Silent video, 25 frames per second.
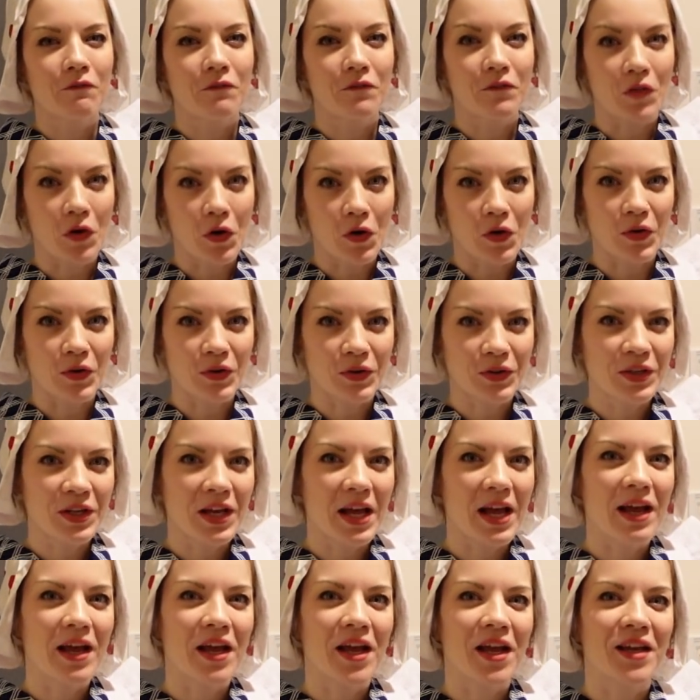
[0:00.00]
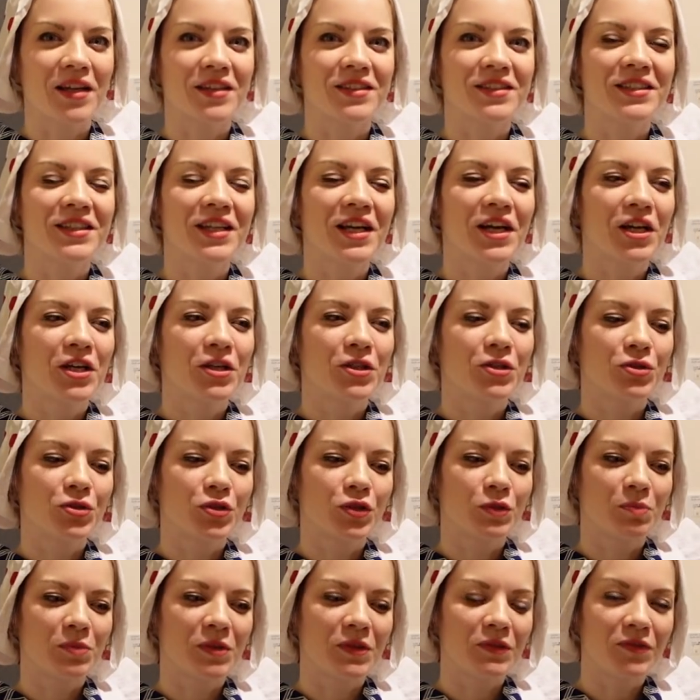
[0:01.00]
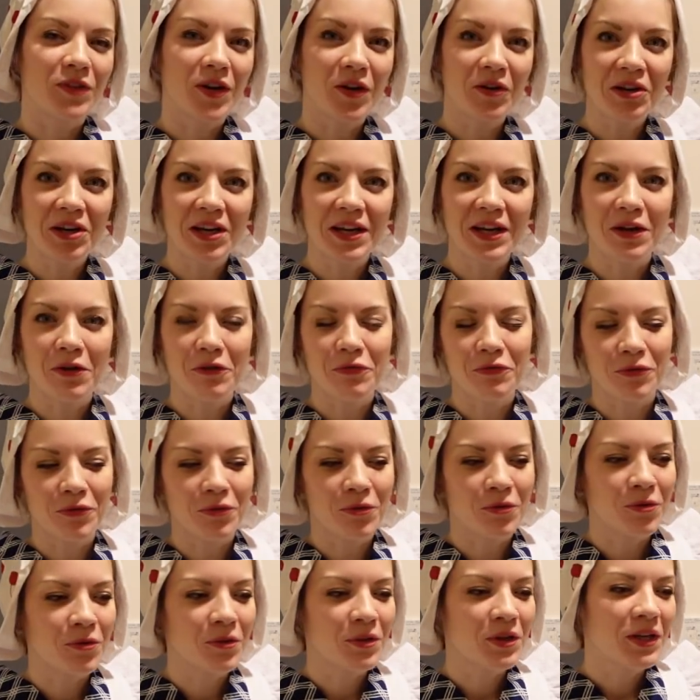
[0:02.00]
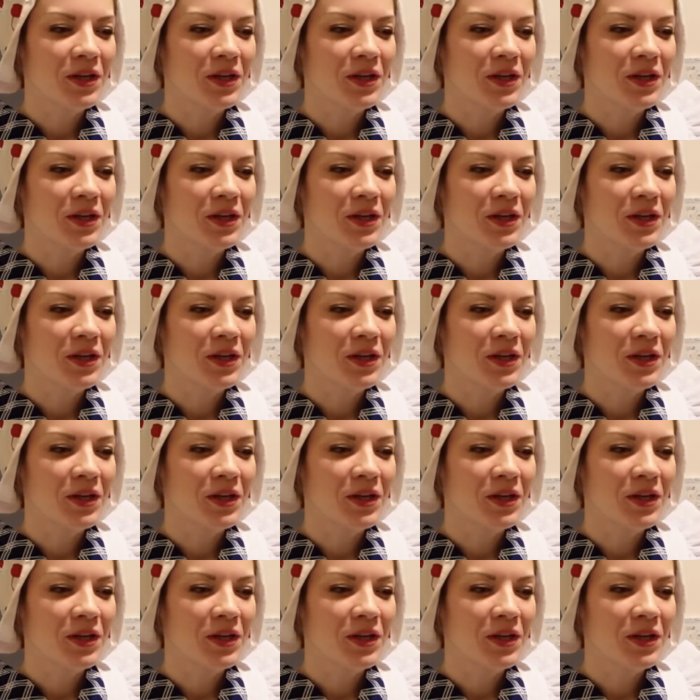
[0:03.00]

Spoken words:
wrong, and you should be very careful.